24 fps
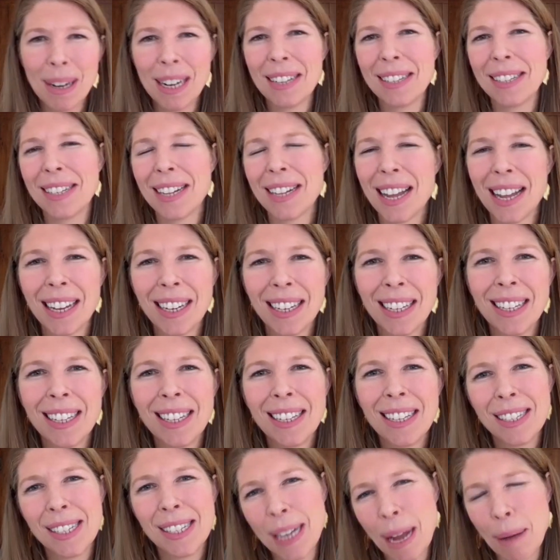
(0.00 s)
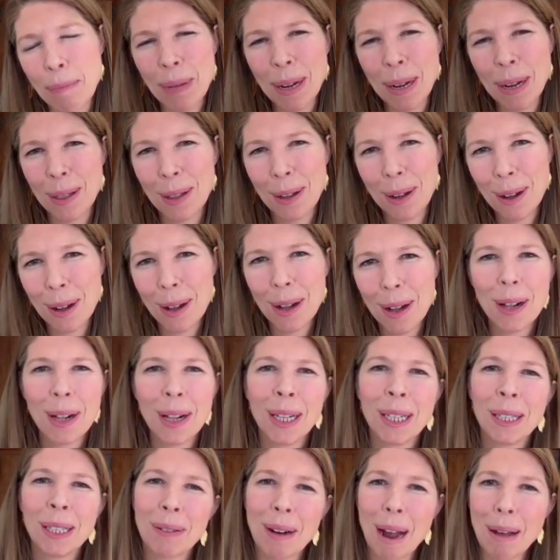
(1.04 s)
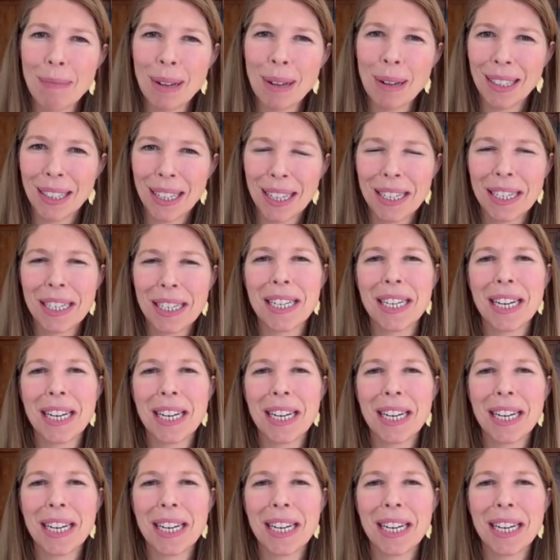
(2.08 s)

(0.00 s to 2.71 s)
But is not stopping in the hall, grabbing lunch